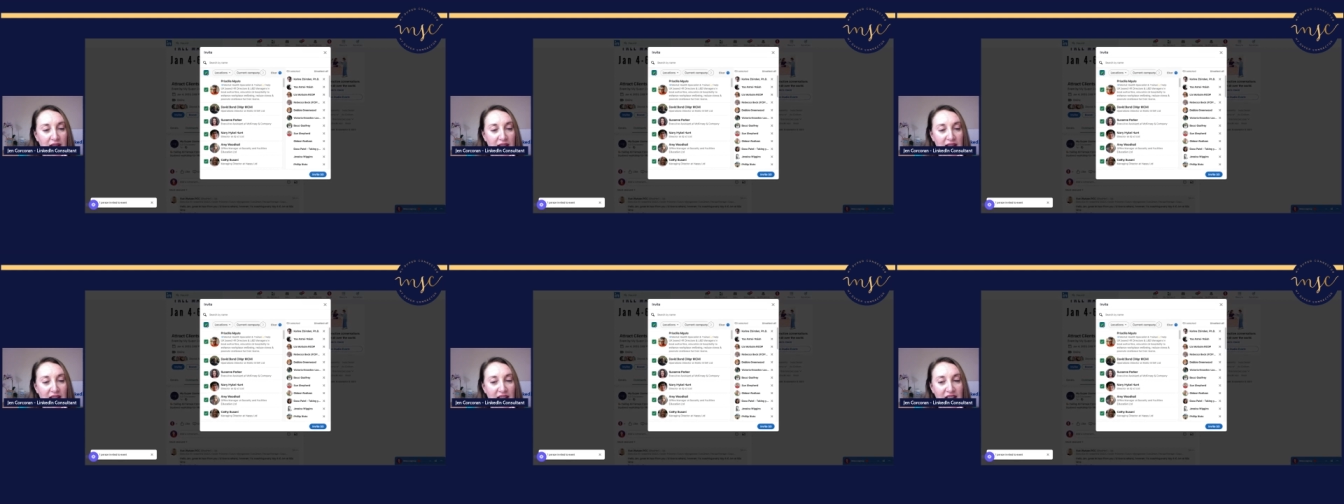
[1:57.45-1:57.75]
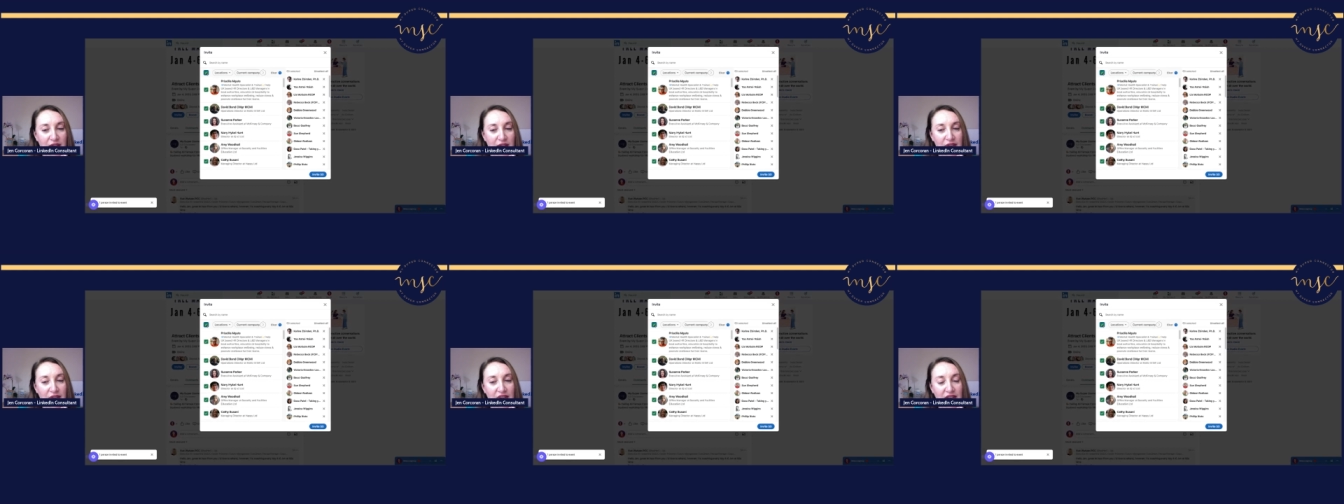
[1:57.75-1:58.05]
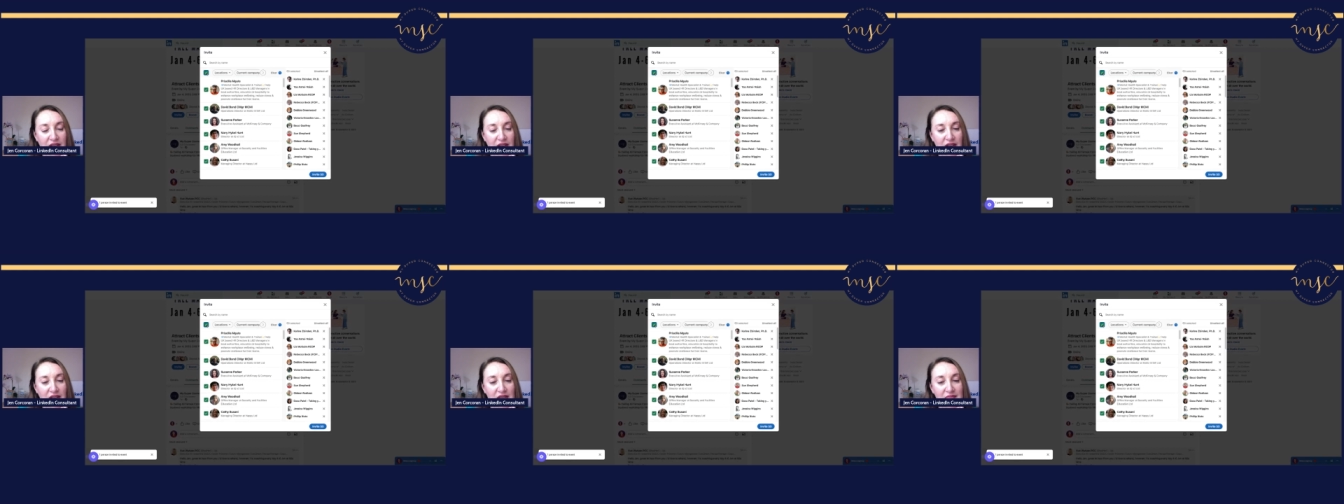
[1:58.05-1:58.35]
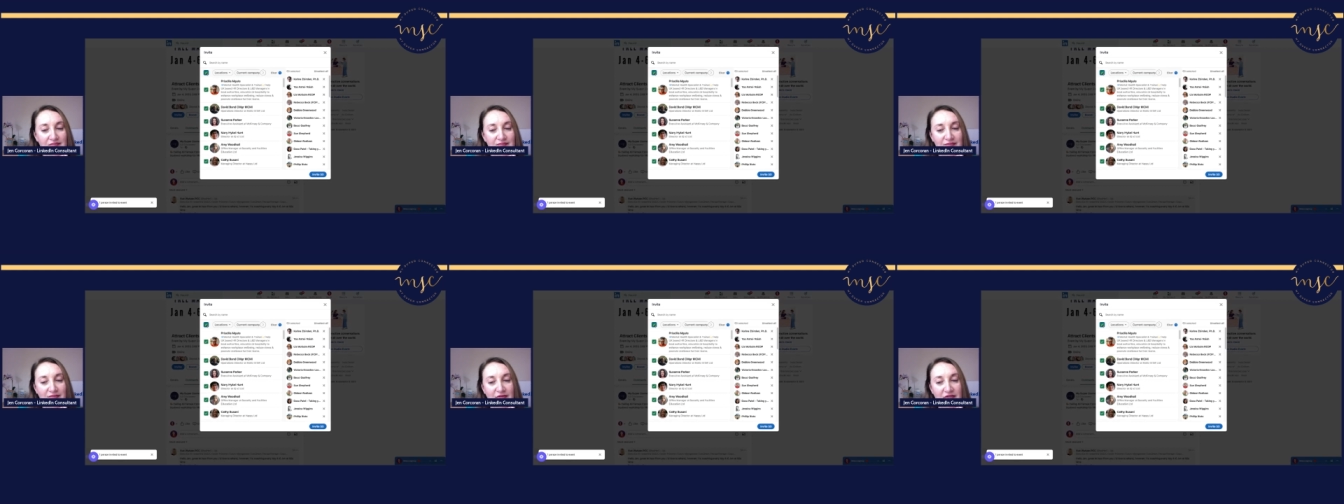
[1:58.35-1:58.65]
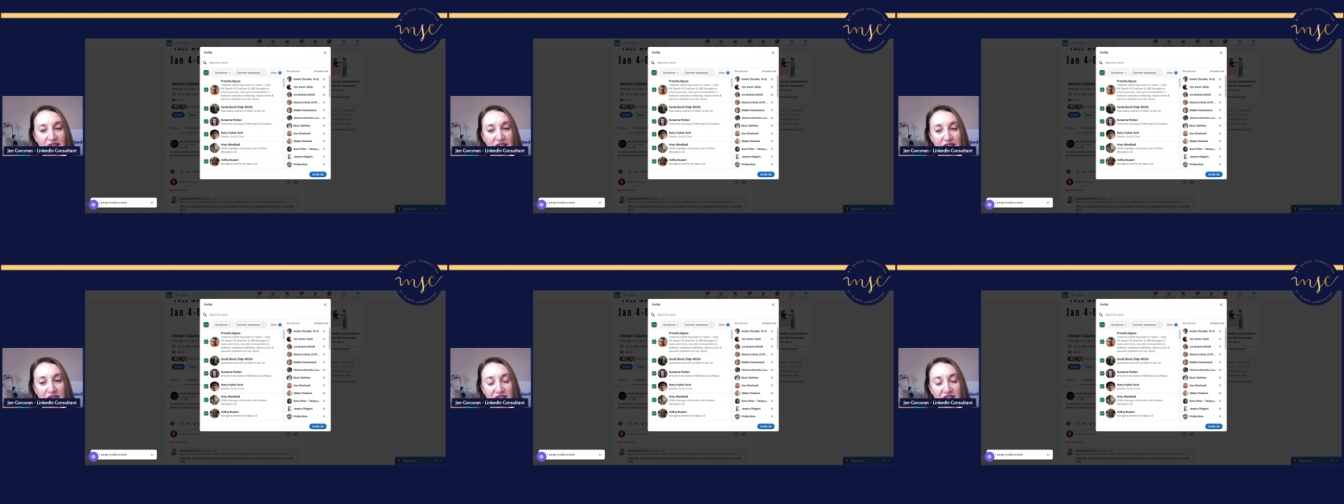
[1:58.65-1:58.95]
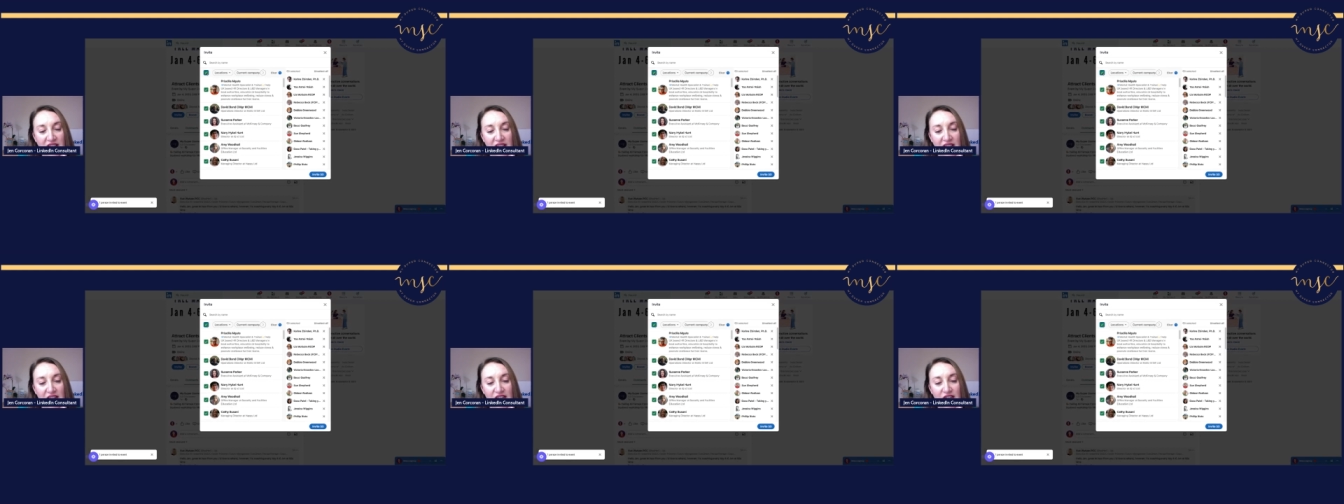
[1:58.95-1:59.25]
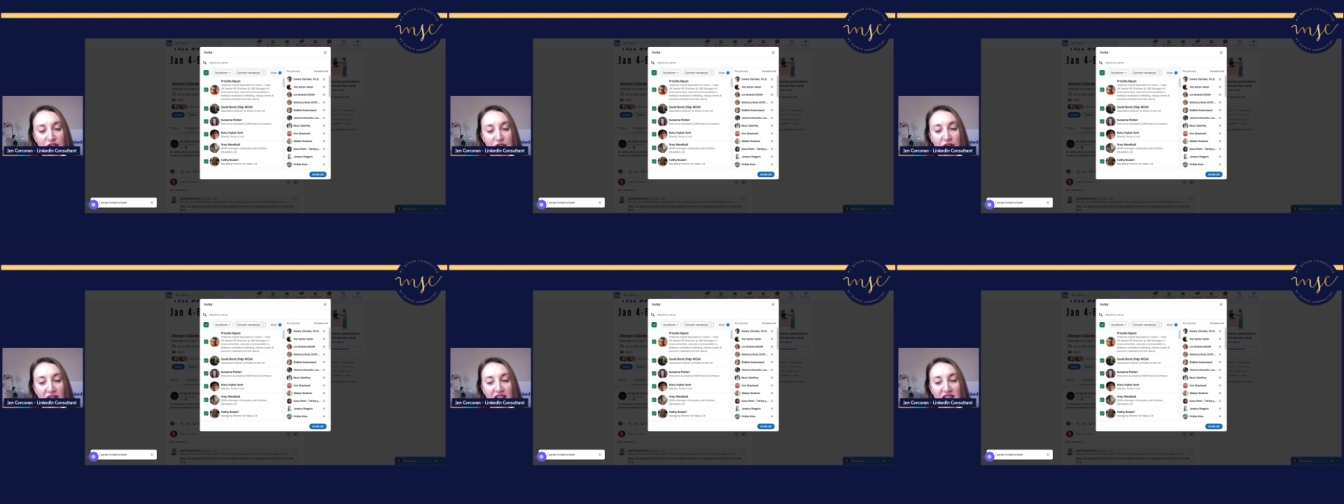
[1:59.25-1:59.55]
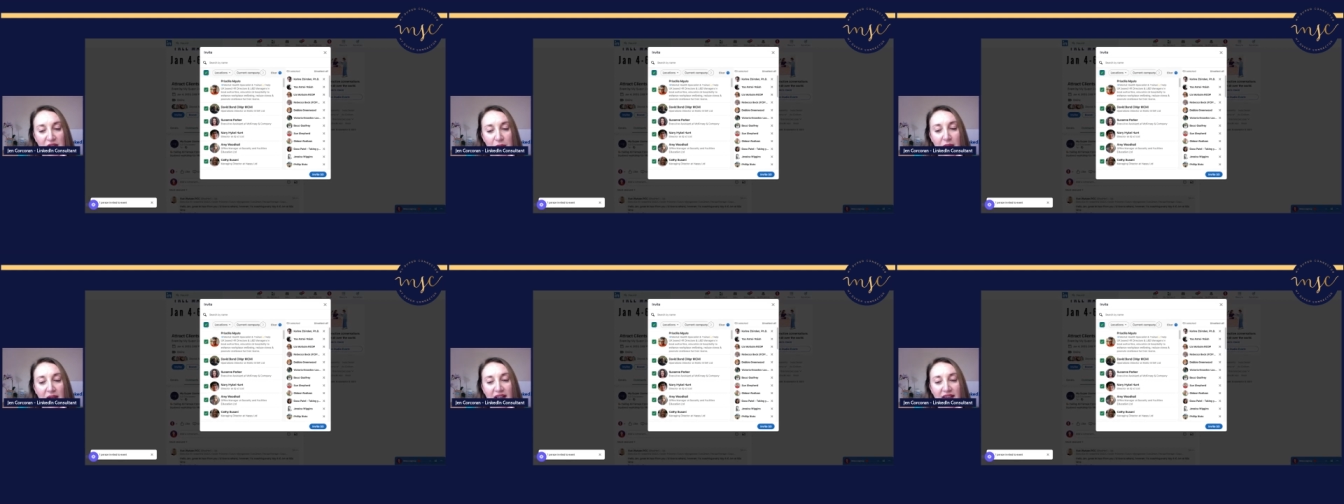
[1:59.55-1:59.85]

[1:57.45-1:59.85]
and you see 50 straight away